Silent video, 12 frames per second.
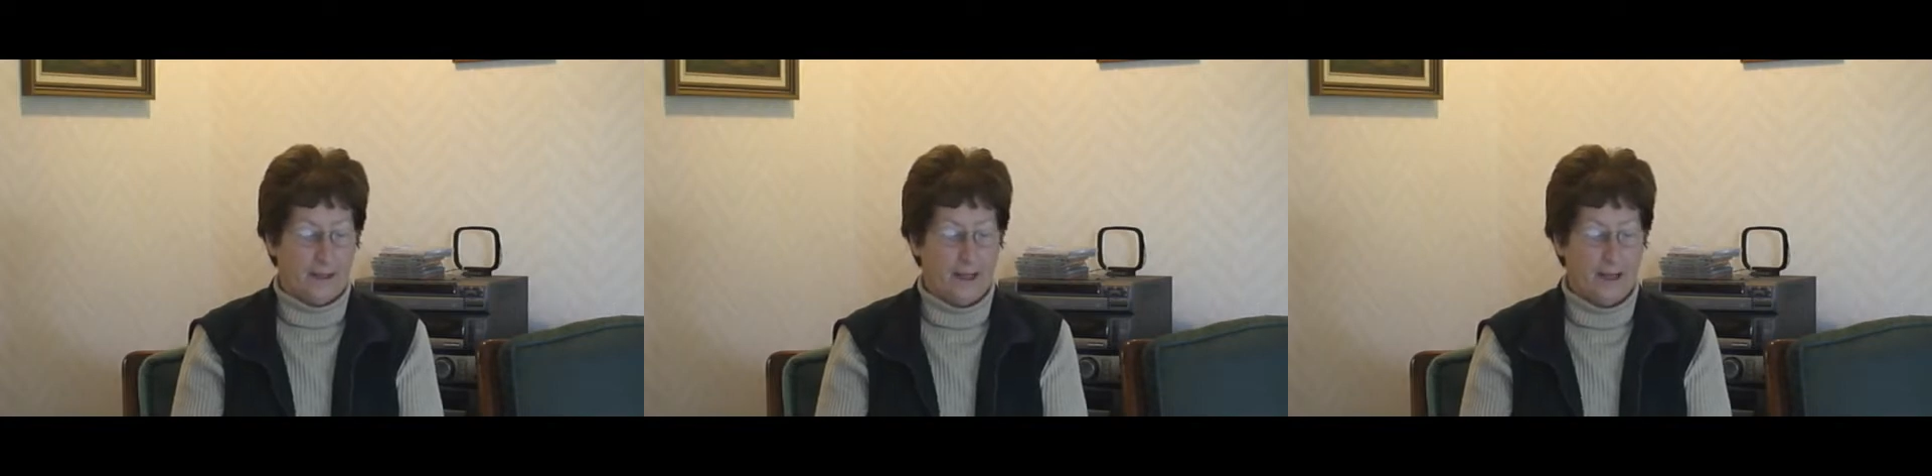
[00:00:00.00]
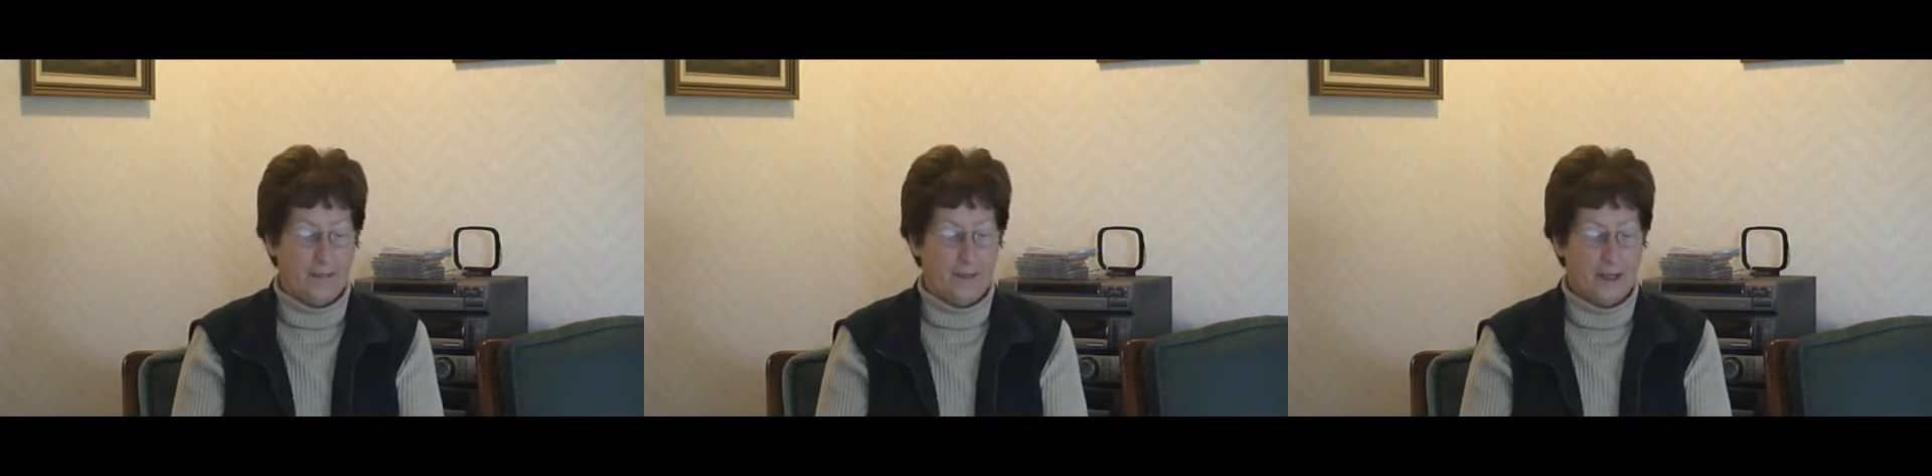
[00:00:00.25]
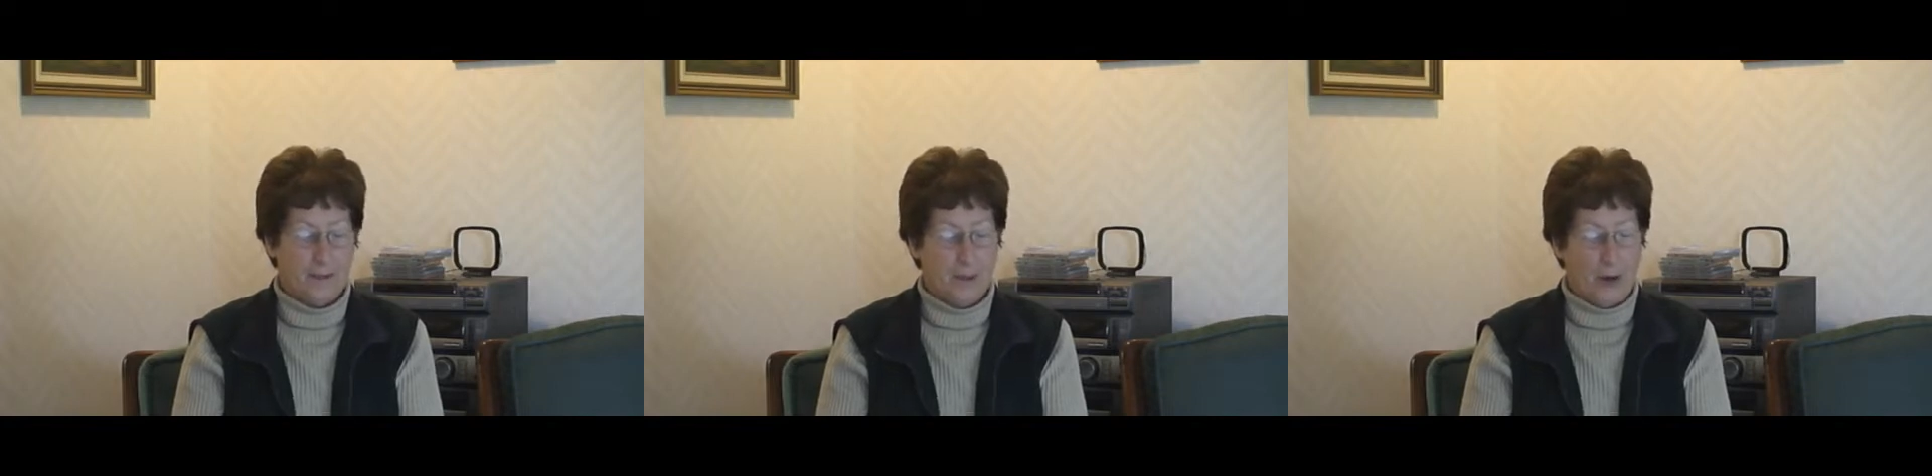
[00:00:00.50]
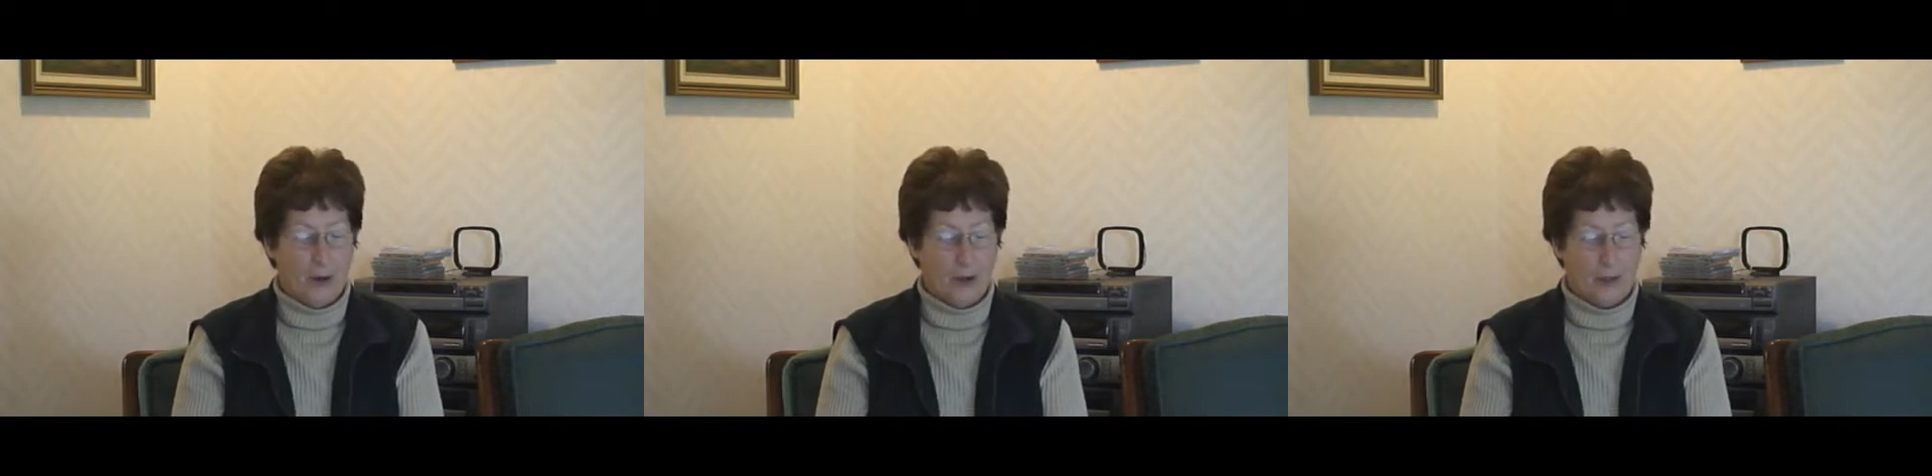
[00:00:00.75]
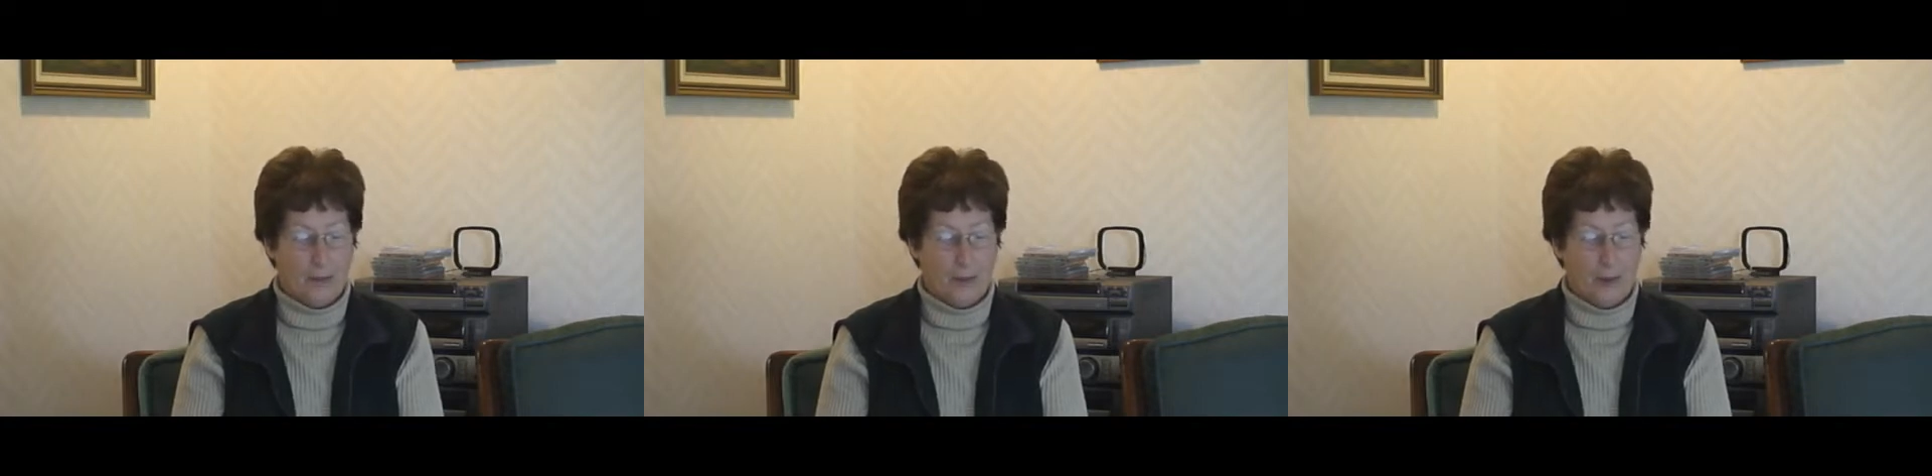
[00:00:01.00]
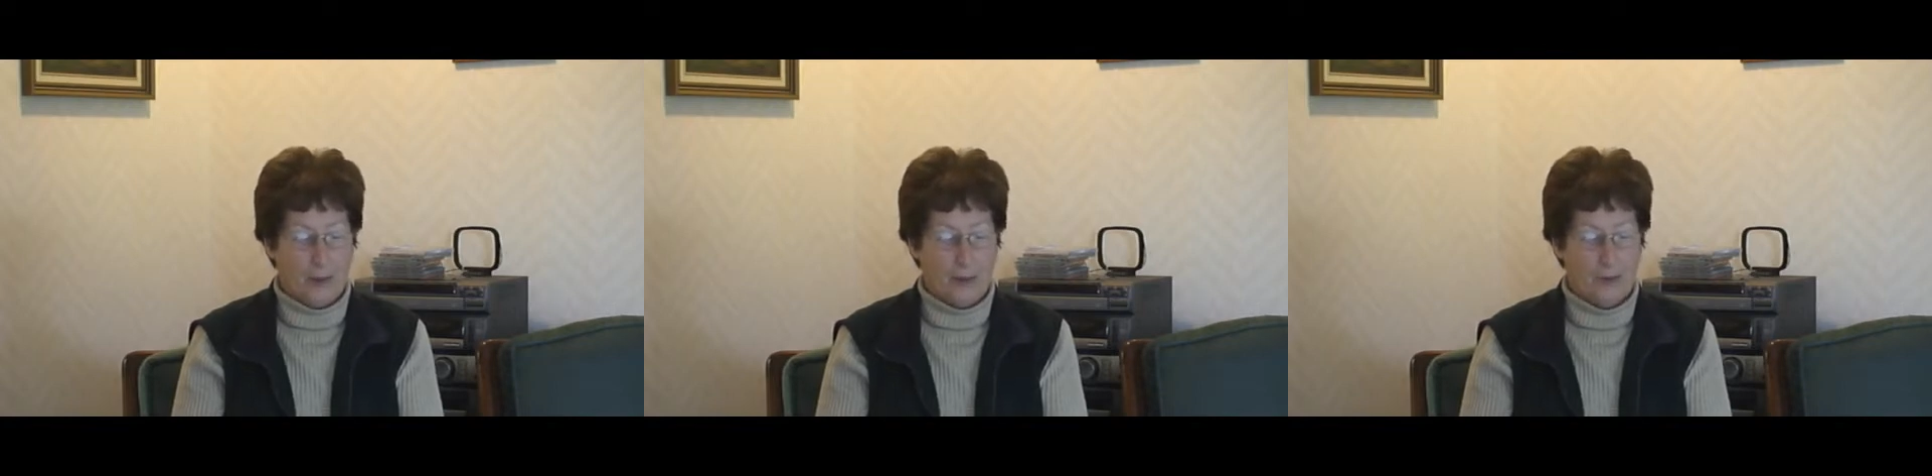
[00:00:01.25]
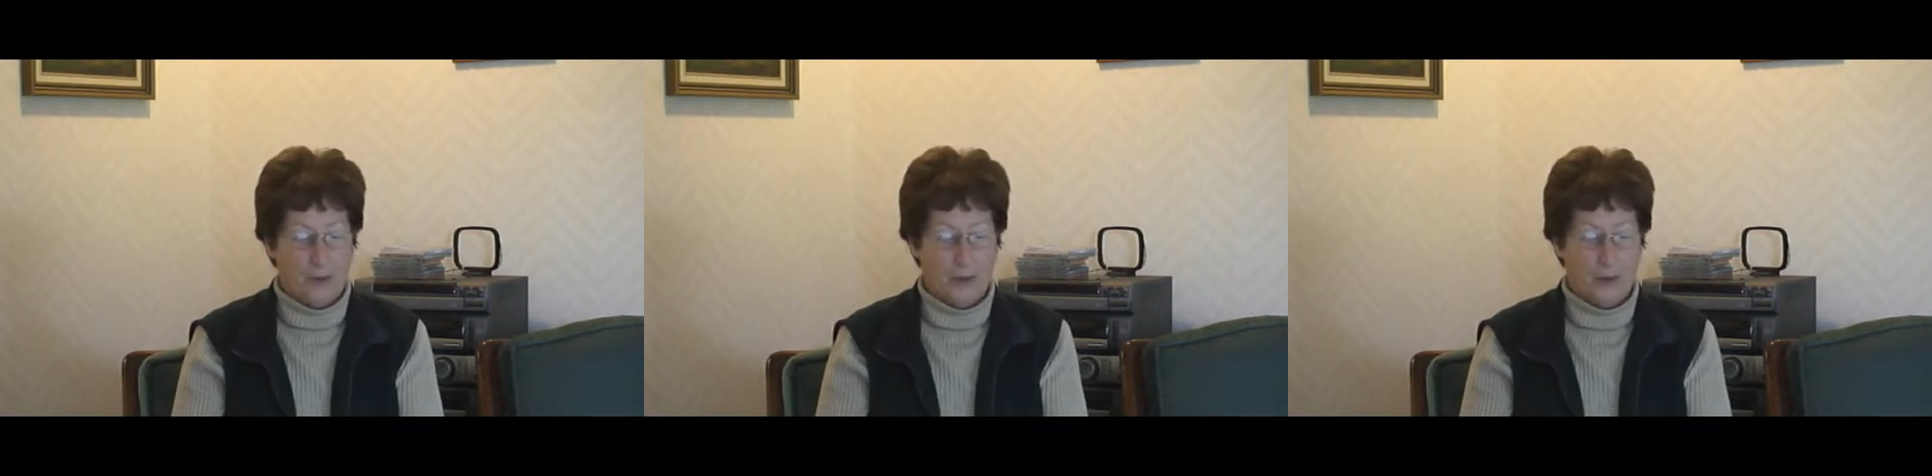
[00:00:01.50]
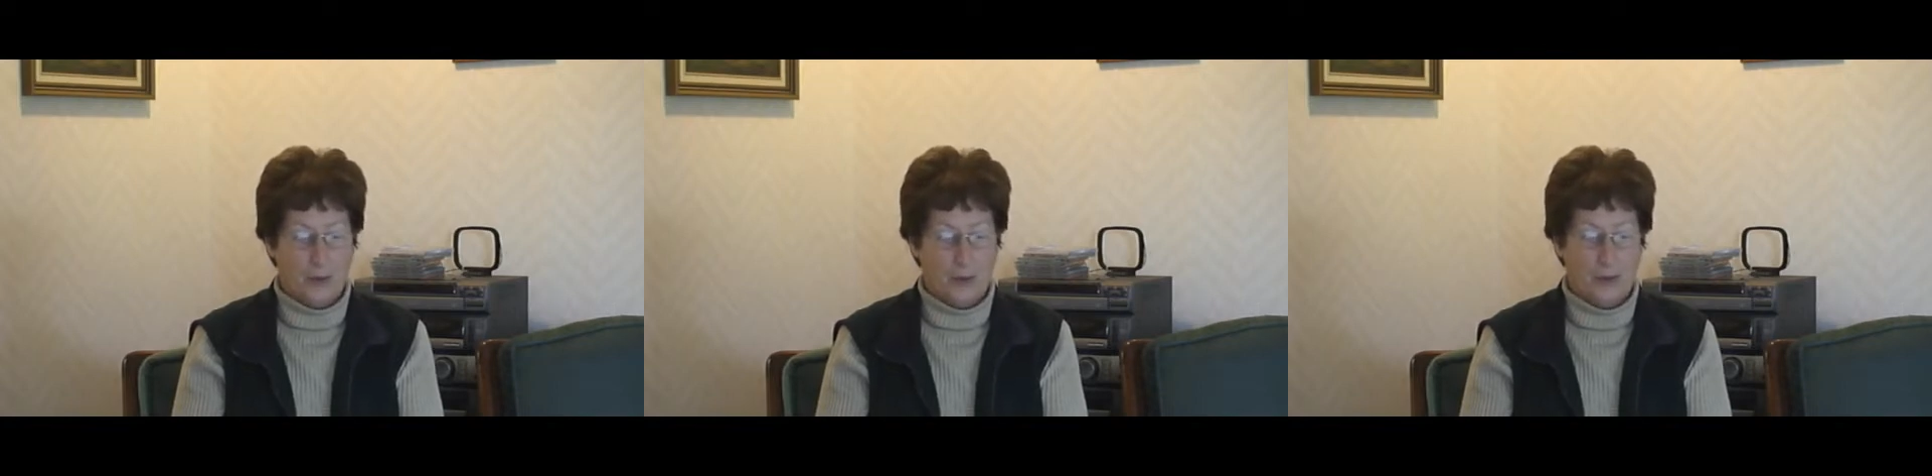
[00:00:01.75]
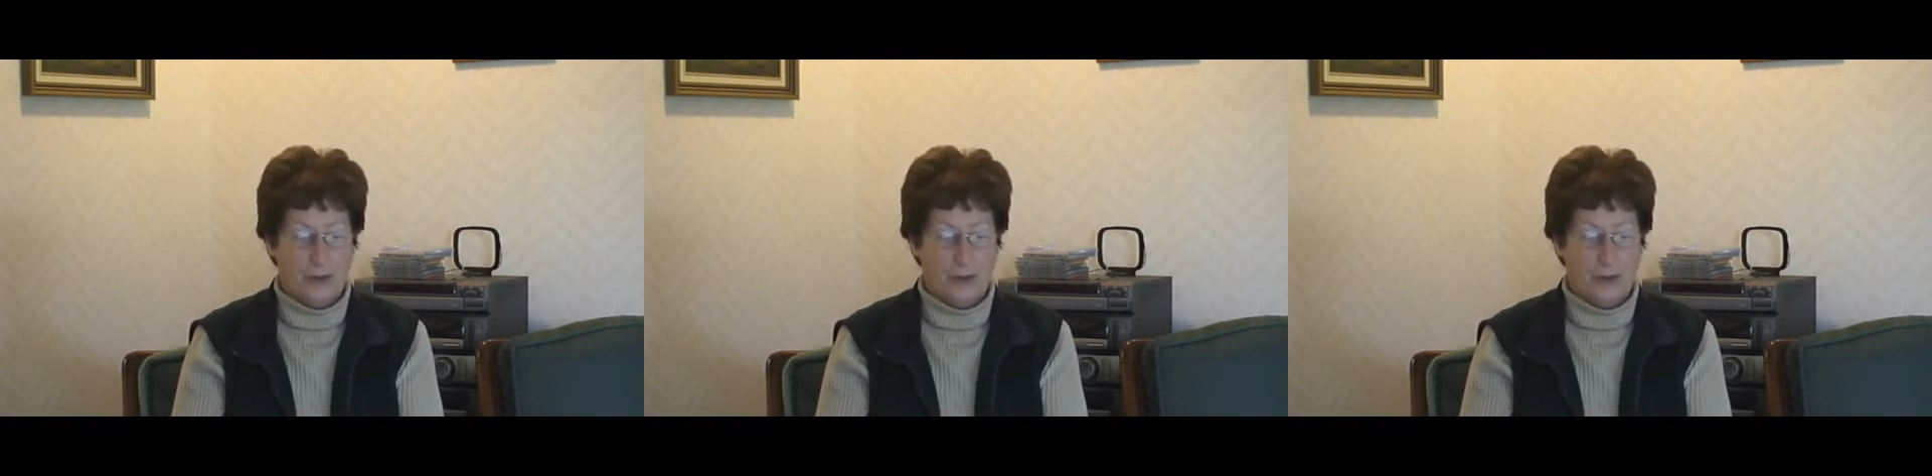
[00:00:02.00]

Keep them occupied with your